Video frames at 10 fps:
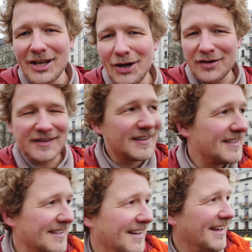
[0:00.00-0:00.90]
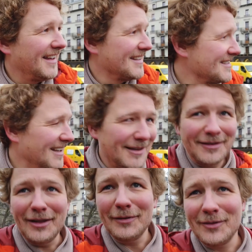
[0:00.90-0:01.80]
clocks. So
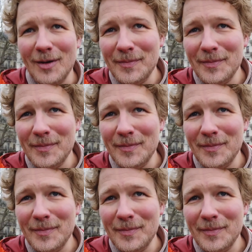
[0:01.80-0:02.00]
a lot of